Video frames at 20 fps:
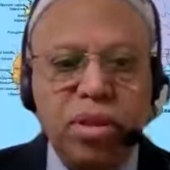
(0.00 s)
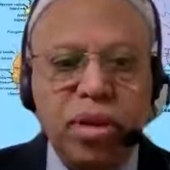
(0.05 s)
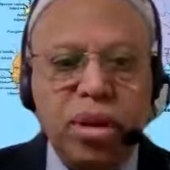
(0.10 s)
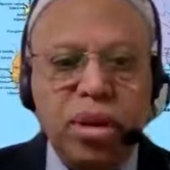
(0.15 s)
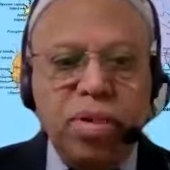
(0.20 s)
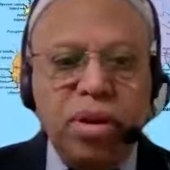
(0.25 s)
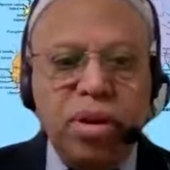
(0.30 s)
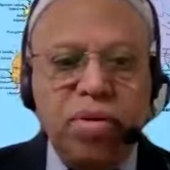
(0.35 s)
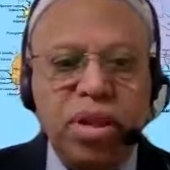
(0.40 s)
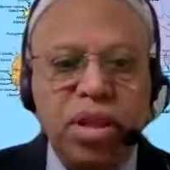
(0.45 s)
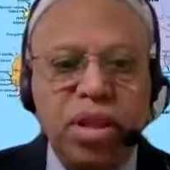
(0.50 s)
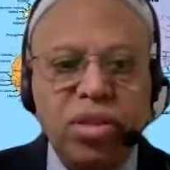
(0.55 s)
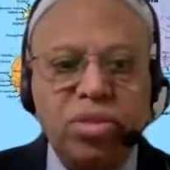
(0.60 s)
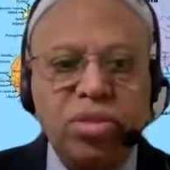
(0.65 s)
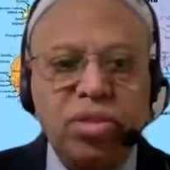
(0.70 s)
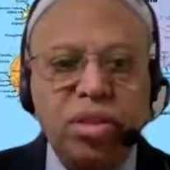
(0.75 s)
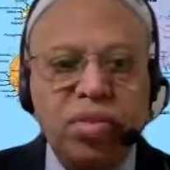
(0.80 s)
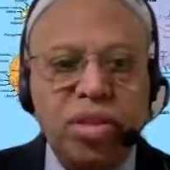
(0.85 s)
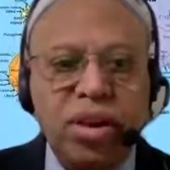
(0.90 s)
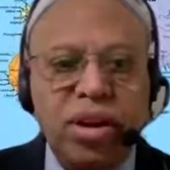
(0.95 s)
Number one,
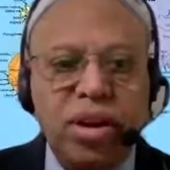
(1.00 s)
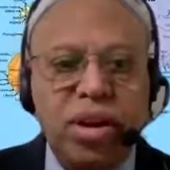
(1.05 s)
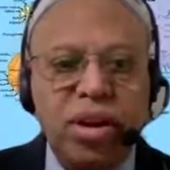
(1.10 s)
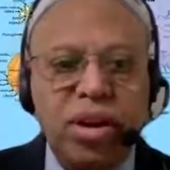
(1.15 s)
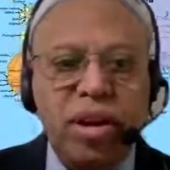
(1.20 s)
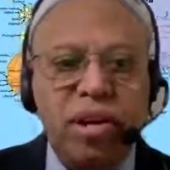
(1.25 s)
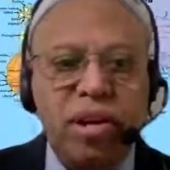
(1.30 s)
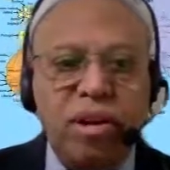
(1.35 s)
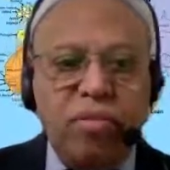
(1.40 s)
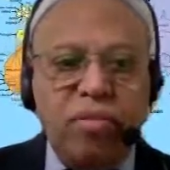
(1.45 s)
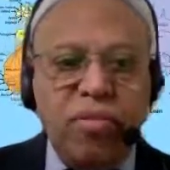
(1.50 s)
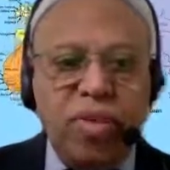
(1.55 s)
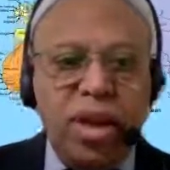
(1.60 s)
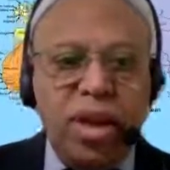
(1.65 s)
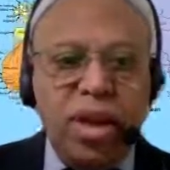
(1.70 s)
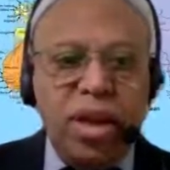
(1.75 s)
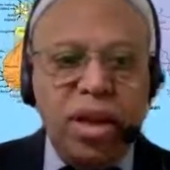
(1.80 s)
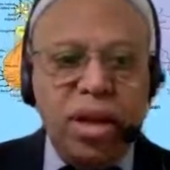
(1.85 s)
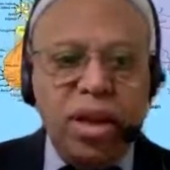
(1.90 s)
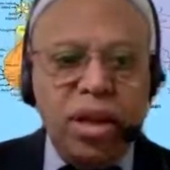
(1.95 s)
sovereignty of
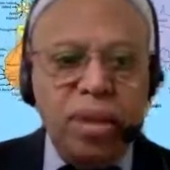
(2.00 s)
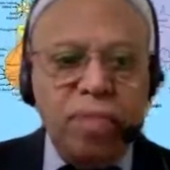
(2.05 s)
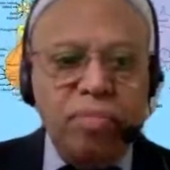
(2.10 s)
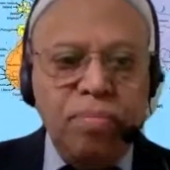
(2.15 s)
Allah.